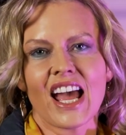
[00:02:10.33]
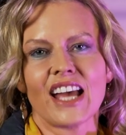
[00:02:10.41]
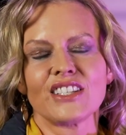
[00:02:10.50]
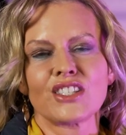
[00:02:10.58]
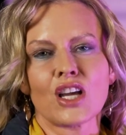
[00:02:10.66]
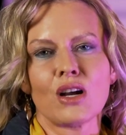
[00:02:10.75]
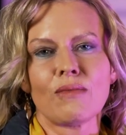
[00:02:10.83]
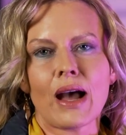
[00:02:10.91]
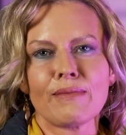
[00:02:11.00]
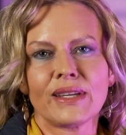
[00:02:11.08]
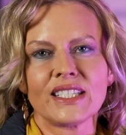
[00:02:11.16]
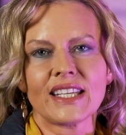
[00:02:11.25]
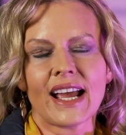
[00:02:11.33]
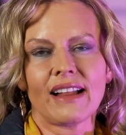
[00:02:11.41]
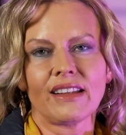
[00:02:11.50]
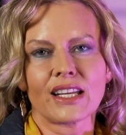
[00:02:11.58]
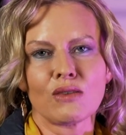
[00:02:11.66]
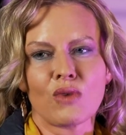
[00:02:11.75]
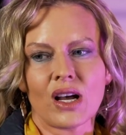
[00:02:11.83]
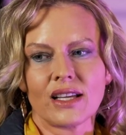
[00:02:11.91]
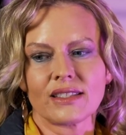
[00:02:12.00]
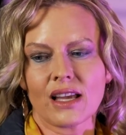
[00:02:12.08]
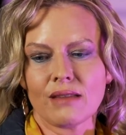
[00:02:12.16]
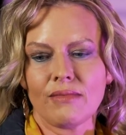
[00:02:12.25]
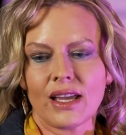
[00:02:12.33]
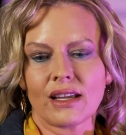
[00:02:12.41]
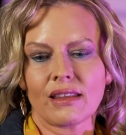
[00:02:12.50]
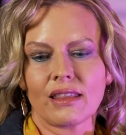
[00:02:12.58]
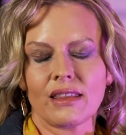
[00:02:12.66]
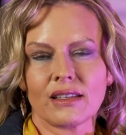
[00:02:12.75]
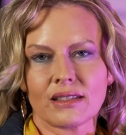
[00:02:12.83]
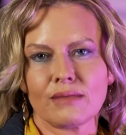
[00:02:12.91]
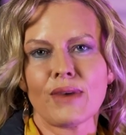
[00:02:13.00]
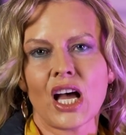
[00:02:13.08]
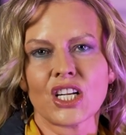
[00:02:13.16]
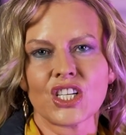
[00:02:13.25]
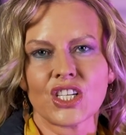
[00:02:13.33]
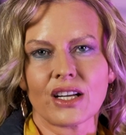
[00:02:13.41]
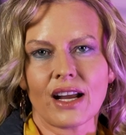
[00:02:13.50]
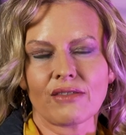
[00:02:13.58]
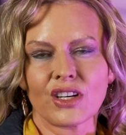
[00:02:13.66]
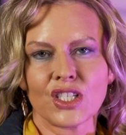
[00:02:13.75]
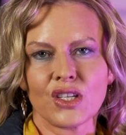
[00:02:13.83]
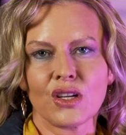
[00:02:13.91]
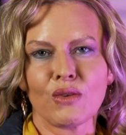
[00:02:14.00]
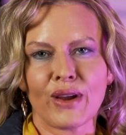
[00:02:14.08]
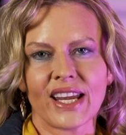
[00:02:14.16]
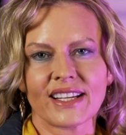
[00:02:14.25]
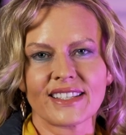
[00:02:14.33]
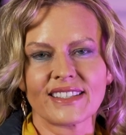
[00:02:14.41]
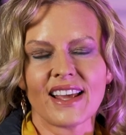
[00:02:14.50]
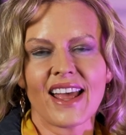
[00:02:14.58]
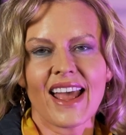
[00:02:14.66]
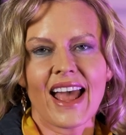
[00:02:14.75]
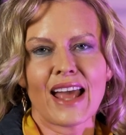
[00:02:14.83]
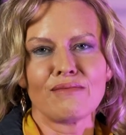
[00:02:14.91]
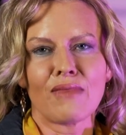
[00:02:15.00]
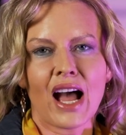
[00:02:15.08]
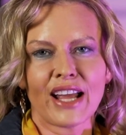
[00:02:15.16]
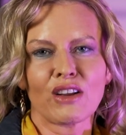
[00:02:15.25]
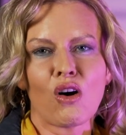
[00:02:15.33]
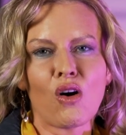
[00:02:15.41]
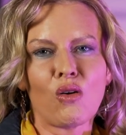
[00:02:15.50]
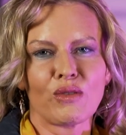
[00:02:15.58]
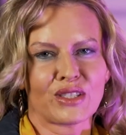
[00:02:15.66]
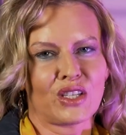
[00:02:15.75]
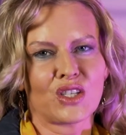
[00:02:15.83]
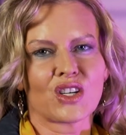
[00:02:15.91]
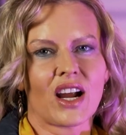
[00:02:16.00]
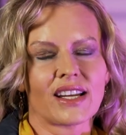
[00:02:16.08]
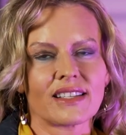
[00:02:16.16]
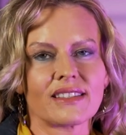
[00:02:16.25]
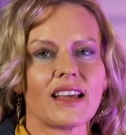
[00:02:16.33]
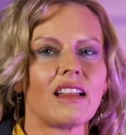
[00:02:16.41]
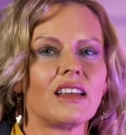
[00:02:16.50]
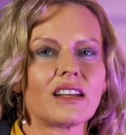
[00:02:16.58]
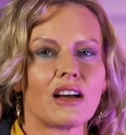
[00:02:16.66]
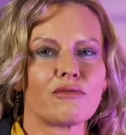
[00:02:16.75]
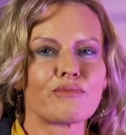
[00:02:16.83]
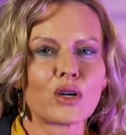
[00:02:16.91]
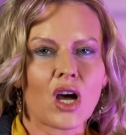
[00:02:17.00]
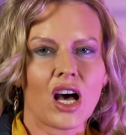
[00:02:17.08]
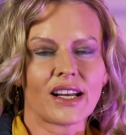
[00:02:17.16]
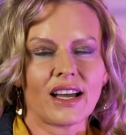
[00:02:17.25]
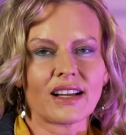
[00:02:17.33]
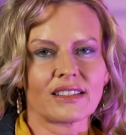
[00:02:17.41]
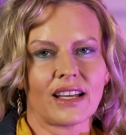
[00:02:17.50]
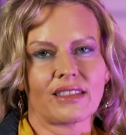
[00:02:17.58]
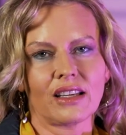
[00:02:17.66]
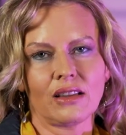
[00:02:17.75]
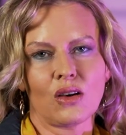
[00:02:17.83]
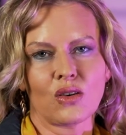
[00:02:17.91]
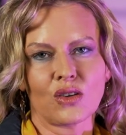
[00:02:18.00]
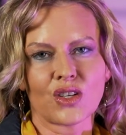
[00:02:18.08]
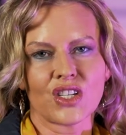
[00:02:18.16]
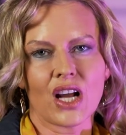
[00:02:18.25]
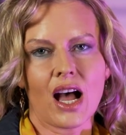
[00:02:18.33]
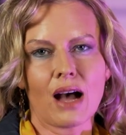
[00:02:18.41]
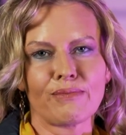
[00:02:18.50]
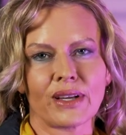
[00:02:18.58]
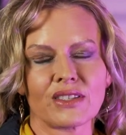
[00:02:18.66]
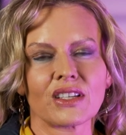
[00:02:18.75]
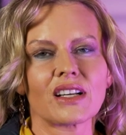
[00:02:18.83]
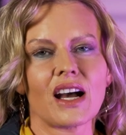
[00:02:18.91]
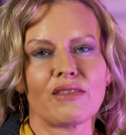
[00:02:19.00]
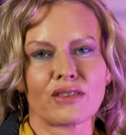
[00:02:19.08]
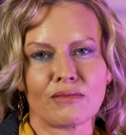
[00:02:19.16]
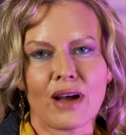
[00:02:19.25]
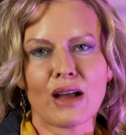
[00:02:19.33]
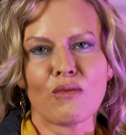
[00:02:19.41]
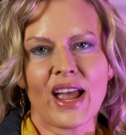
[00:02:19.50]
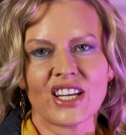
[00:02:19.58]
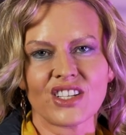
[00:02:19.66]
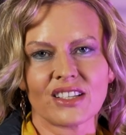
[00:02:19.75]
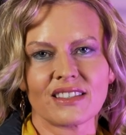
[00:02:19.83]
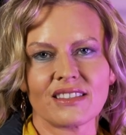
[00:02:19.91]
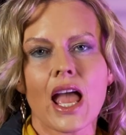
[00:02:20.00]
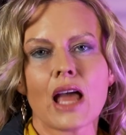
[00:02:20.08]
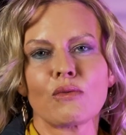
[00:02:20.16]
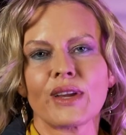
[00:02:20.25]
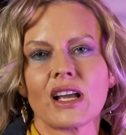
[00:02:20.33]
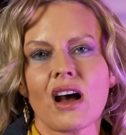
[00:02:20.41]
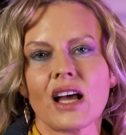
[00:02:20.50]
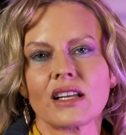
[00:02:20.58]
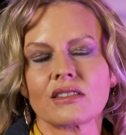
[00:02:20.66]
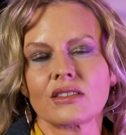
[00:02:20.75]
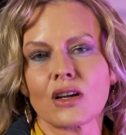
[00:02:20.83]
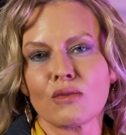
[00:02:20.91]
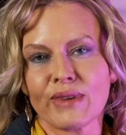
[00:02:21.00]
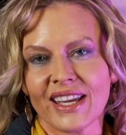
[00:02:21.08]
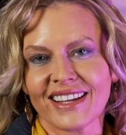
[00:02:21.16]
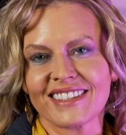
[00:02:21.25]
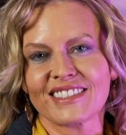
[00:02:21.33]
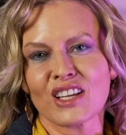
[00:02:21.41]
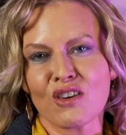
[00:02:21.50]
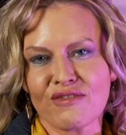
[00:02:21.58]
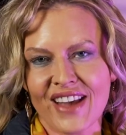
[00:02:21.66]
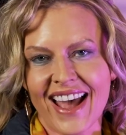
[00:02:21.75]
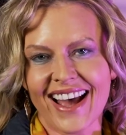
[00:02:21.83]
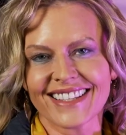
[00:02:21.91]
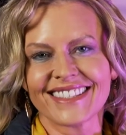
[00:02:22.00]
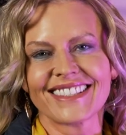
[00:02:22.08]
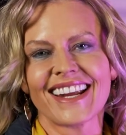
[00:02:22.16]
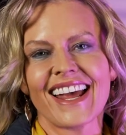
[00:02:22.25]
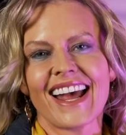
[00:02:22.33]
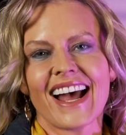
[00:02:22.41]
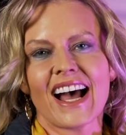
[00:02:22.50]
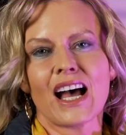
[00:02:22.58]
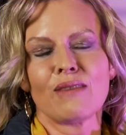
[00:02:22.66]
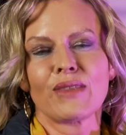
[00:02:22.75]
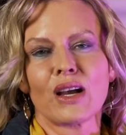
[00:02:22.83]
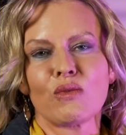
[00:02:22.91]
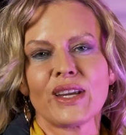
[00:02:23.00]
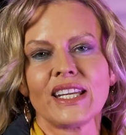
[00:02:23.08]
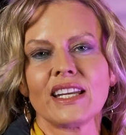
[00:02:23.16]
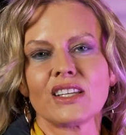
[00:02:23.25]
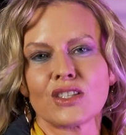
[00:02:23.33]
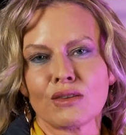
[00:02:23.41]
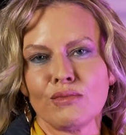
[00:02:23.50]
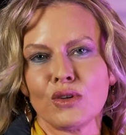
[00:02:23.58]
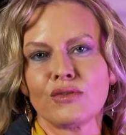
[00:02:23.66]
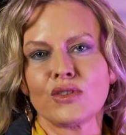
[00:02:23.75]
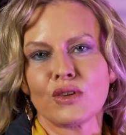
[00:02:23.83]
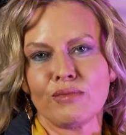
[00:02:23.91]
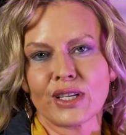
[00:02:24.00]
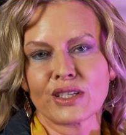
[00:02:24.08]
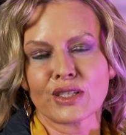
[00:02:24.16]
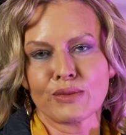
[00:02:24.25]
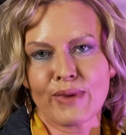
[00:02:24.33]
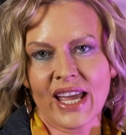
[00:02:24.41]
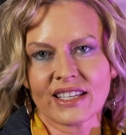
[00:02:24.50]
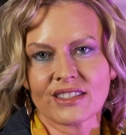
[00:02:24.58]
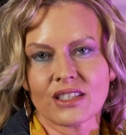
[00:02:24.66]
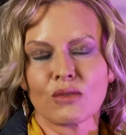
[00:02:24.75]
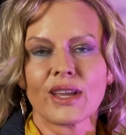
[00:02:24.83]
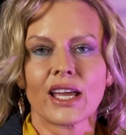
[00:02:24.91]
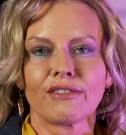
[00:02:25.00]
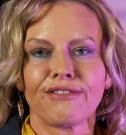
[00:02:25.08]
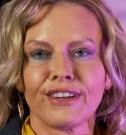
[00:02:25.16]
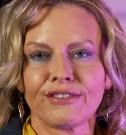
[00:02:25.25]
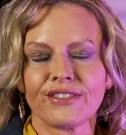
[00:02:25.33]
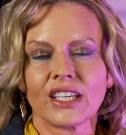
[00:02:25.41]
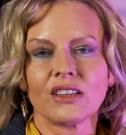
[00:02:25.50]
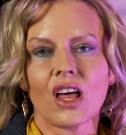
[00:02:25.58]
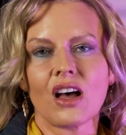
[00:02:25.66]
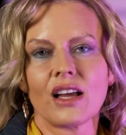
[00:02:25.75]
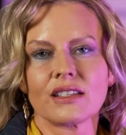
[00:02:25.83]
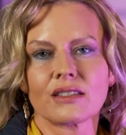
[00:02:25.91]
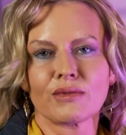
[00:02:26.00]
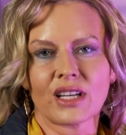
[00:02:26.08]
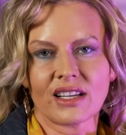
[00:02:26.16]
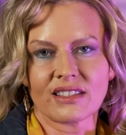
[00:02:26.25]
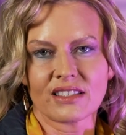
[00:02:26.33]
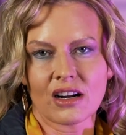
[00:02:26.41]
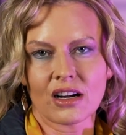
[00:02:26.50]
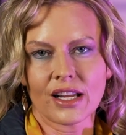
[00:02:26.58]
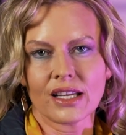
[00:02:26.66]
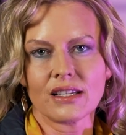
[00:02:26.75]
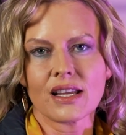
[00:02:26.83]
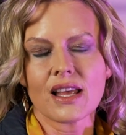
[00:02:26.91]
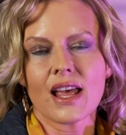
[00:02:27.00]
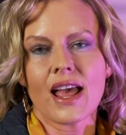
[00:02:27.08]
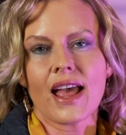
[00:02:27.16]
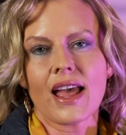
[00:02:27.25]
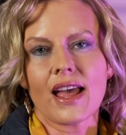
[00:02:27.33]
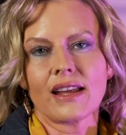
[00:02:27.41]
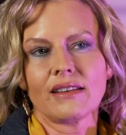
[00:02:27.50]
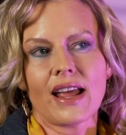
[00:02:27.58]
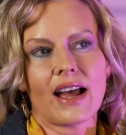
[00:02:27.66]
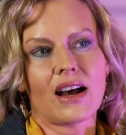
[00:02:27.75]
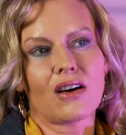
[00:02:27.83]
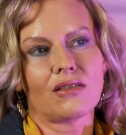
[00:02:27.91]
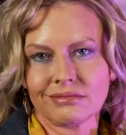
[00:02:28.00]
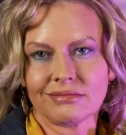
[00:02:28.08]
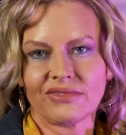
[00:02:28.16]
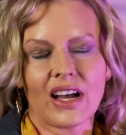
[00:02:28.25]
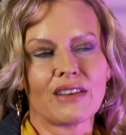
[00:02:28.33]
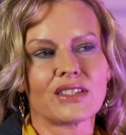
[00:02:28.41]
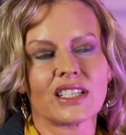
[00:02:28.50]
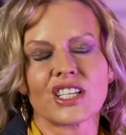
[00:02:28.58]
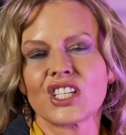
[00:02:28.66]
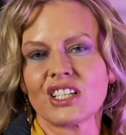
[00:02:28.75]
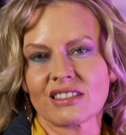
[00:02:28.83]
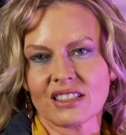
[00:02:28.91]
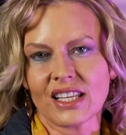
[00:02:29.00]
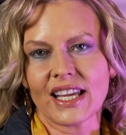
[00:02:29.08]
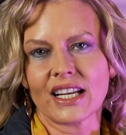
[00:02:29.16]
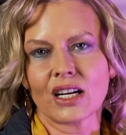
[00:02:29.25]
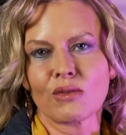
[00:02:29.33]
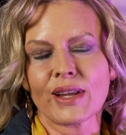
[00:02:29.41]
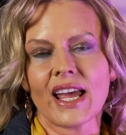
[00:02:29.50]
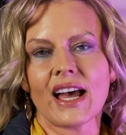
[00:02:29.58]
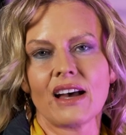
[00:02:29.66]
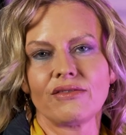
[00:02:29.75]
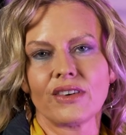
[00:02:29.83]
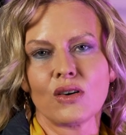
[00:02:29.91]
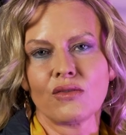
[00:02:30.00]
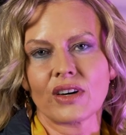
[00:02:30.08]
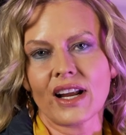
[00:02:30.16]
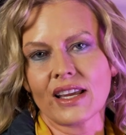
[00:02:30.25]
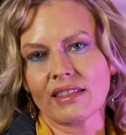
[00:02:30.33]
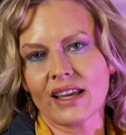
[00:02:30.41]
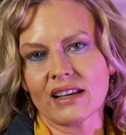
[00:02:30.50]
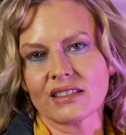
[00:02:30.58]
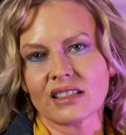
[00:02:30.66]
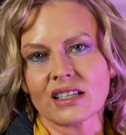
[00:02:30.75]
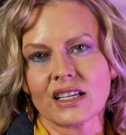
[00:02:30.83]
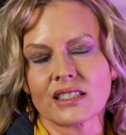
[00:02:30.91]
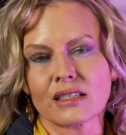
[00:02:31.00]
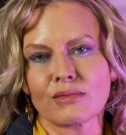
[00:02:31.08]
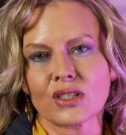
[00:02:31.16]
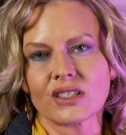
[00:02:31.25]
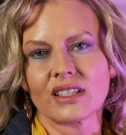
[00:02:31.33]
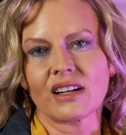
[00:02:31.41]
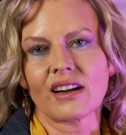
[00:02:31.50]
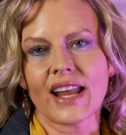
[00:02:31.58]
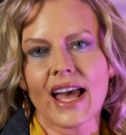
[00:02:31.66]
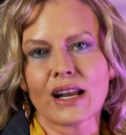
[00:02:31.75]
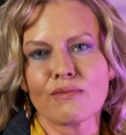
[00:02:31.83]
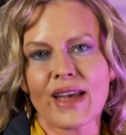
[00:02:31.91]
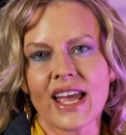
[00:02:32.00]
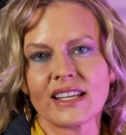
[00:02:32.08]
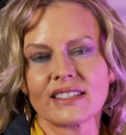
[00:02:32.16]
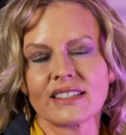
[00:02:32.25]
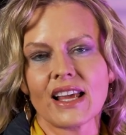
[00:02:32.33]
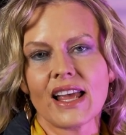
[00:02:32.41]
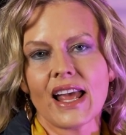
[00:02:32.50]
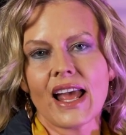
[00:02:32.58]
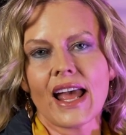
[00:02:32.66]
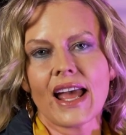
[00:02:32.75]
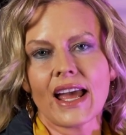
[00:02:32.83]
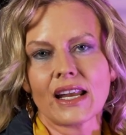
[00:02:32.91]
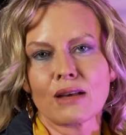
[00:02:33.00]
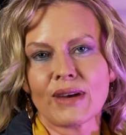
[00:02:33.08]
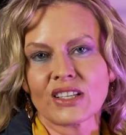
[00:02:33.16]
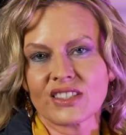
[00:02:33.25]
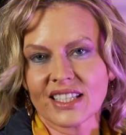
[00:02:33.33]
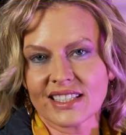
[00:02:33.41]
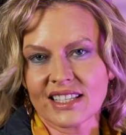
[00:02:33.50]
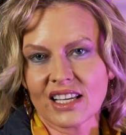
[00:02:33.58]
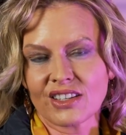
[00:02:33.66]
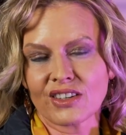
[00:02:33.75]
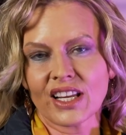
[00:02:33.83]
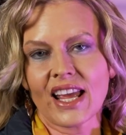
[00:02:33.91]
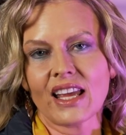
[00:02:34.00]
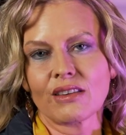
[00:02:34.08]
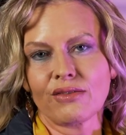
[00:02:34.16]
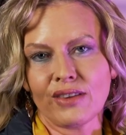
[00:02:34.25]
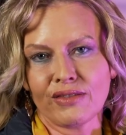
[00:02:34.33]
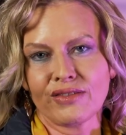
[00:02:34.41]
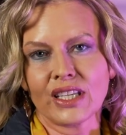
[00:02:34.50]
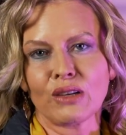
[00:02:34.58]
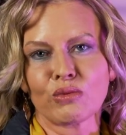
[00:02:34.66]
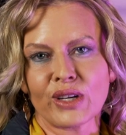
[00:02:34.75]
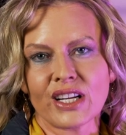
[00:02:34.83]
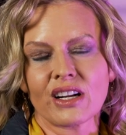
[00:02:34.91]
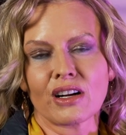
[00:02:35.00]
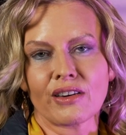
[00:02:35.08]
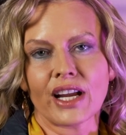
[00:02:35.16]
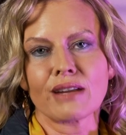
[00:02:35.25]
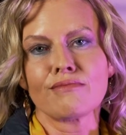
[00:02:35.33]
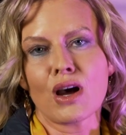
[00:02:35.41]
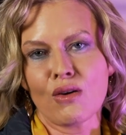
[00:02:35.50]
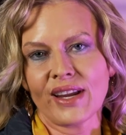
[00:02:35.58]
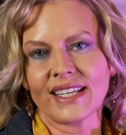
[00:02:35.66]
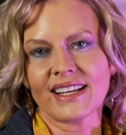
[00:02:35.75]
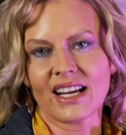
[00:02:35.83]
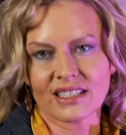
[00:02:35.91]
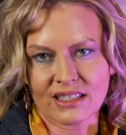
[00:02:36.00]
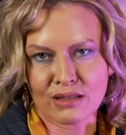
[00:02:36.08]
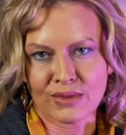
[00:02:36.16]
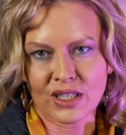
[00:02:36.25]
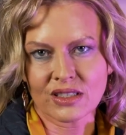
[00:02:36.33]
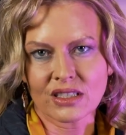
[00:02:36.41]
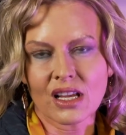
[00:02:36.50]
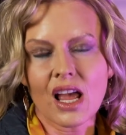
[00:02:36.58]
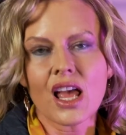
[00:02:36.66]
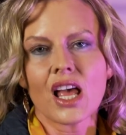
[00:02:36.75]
And so my mentality was, I make this much every 2 weeks, and my goal was to try to sell enough product at the local shop to cover my wages. And we got so big so fast that we needed to move to a bigger space. So we had 50 lawns when I started, and now 5-6 years later, we have over 8,000 customers in our database and about 650 recurring mowing customers.